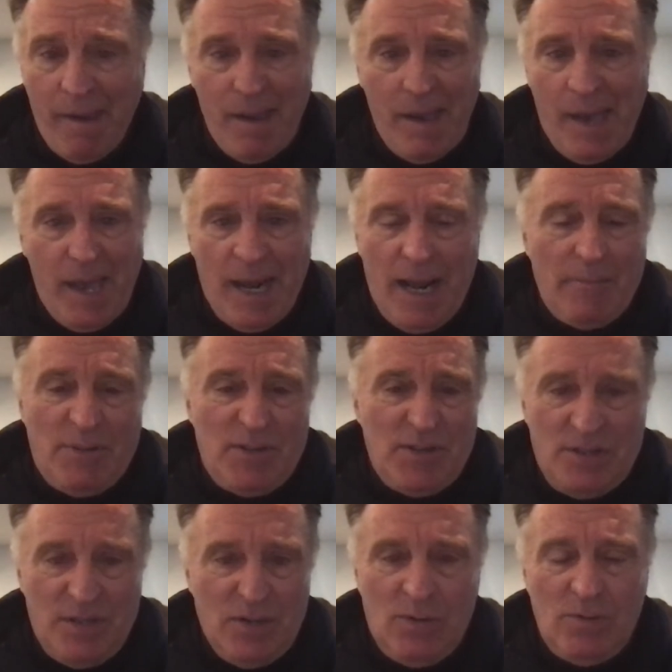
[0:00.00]
and I'm
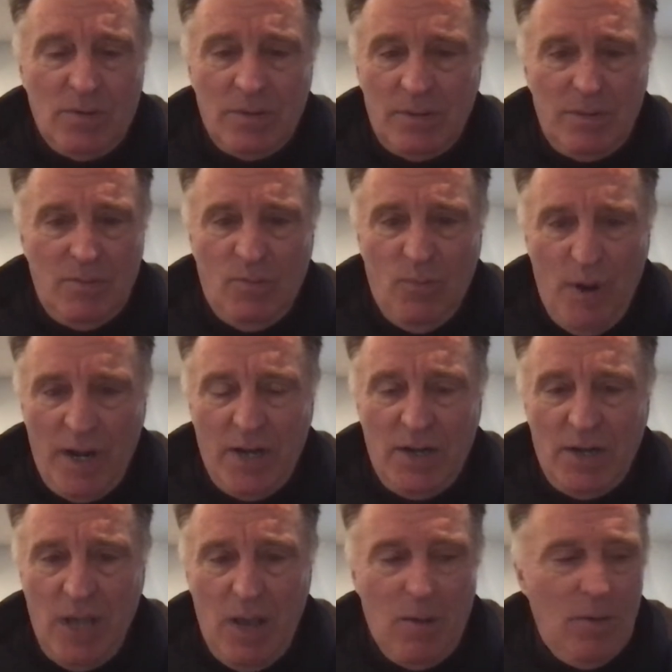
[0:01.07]
still ready to
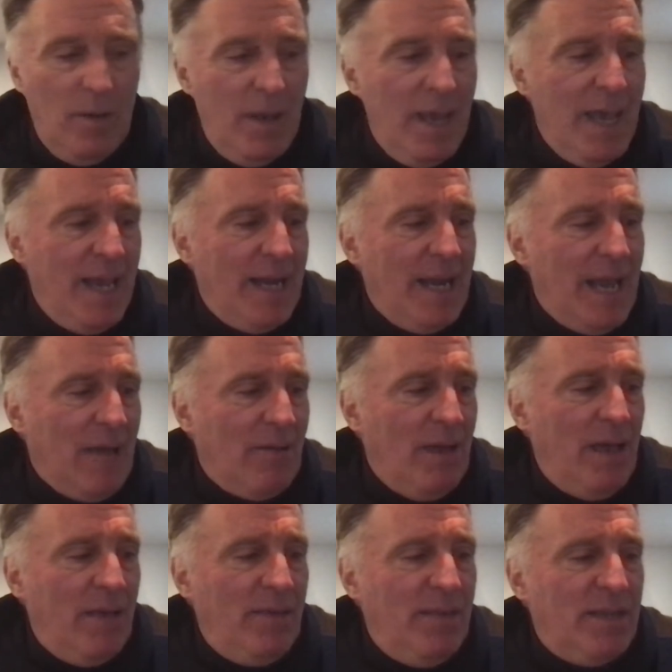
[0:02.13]
go. Now,
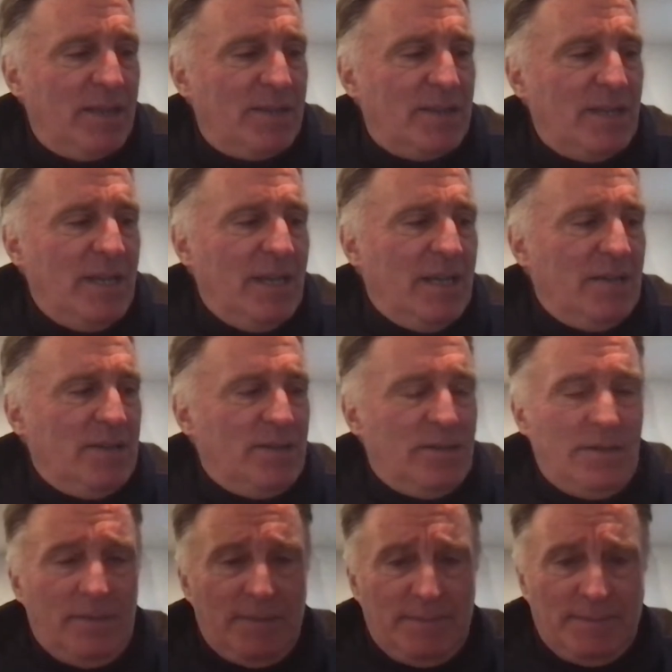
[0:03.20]
this is
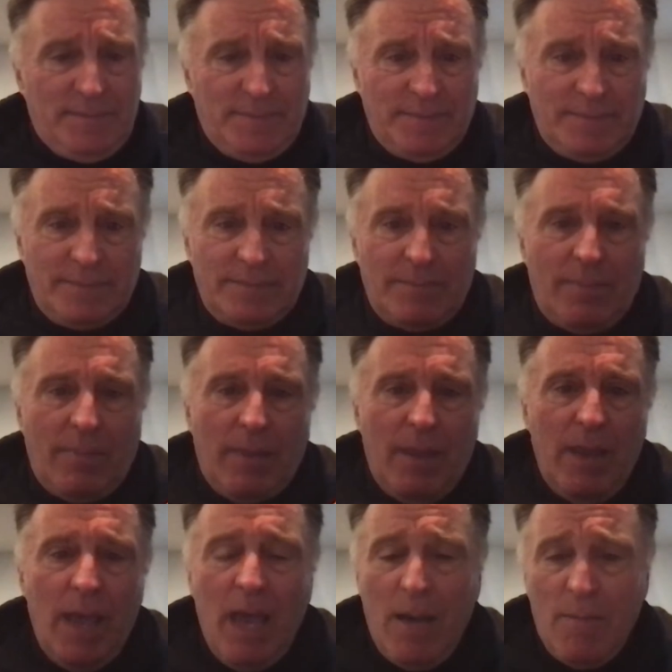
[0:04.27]

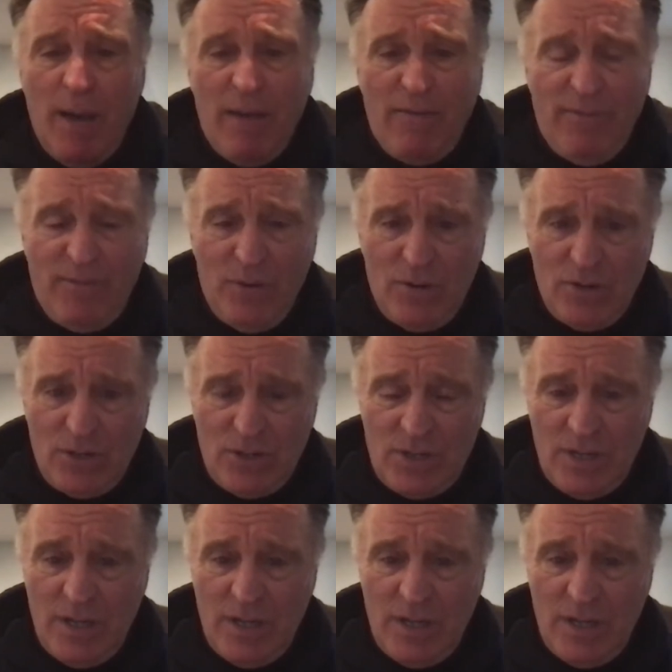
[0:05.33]
my first